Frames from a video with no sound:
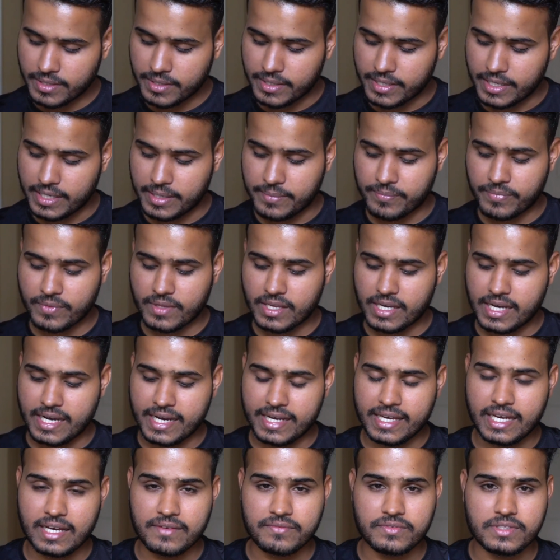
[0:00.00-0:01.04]
yeah,
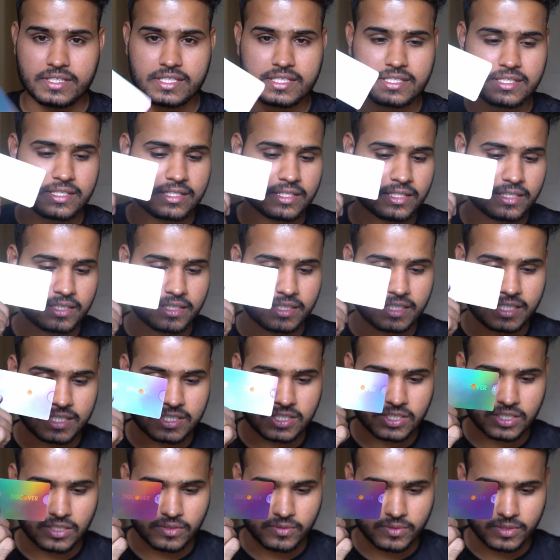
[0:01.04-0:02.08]
I have this
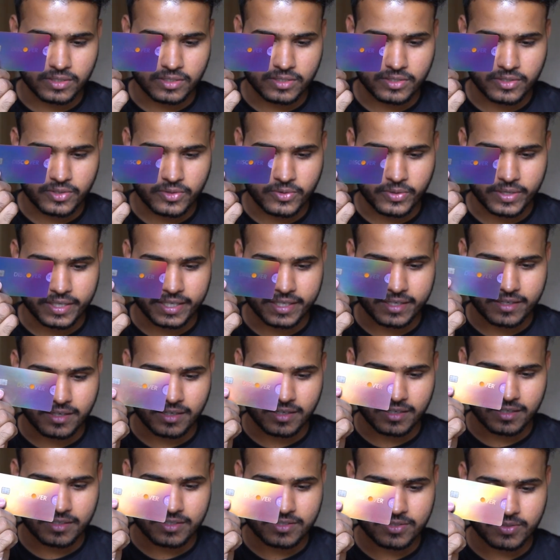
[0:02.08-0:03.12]
Discover credit
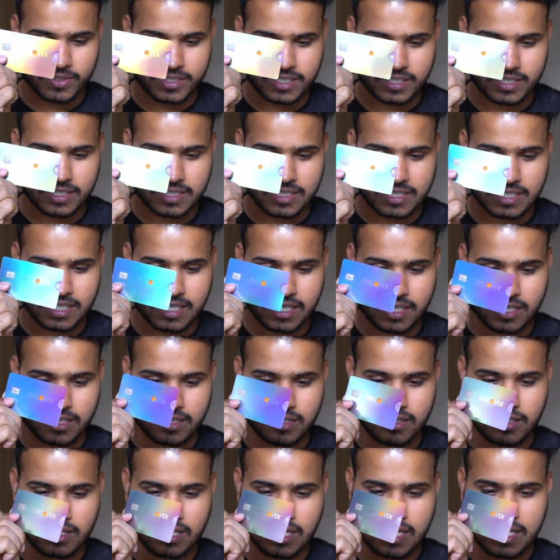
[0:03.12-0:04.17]
card. So as you can see
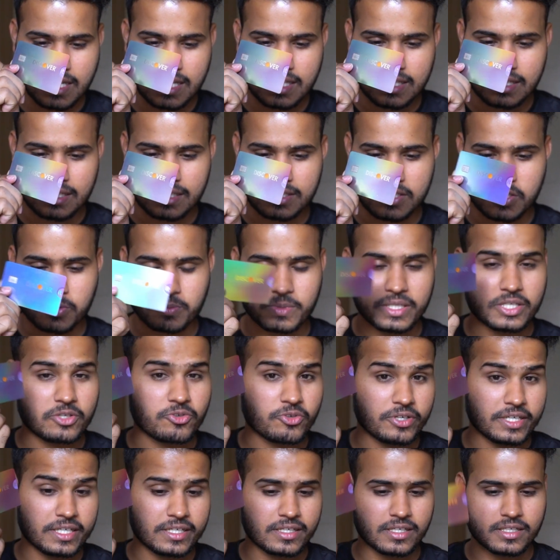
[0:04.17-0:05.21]
here, this is my
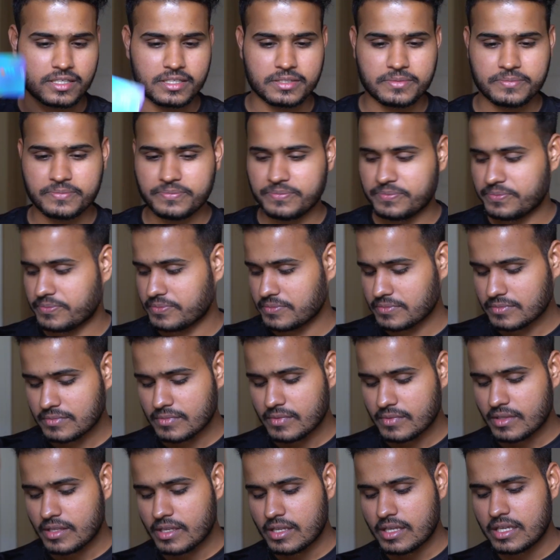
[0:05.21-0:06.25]
credit card.
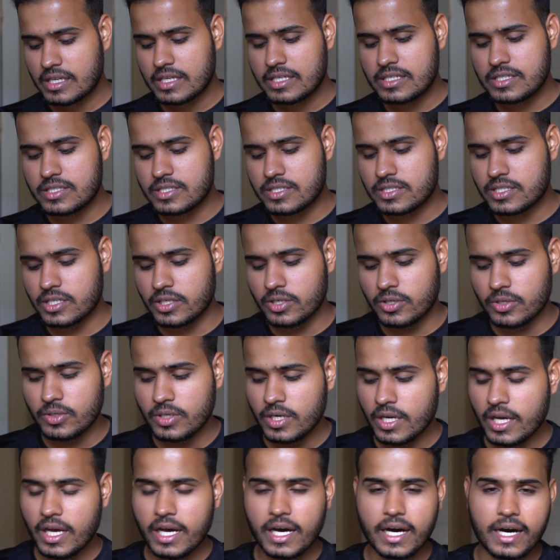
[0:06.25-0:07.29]
So
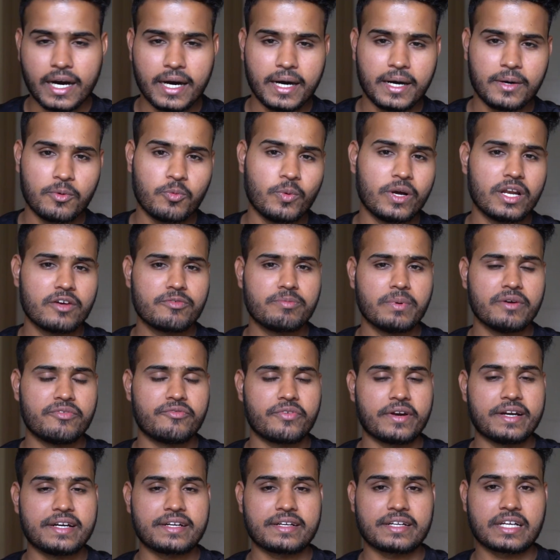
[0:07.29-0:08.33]
one of my
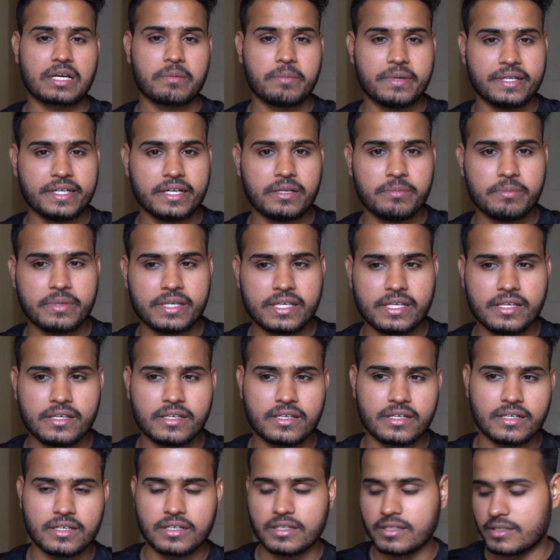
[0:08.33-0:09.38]
friend referred
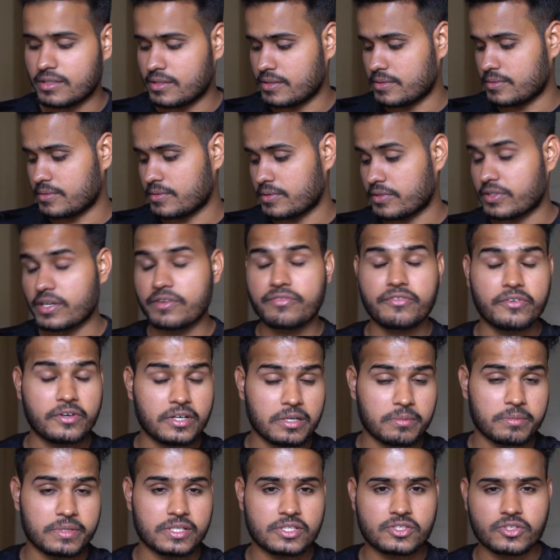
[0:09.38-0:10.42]

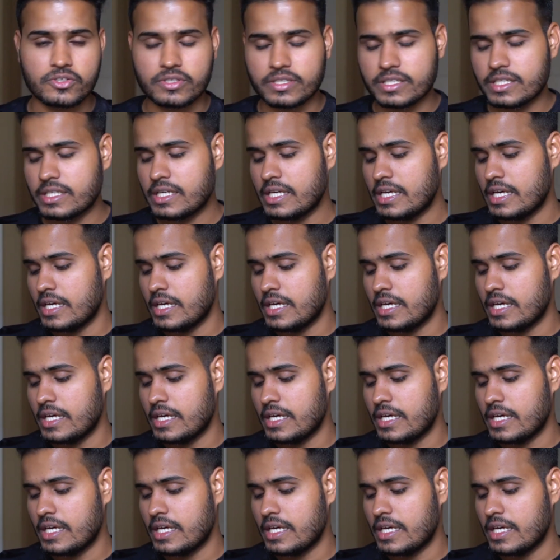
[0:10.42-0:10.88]
me, sorry,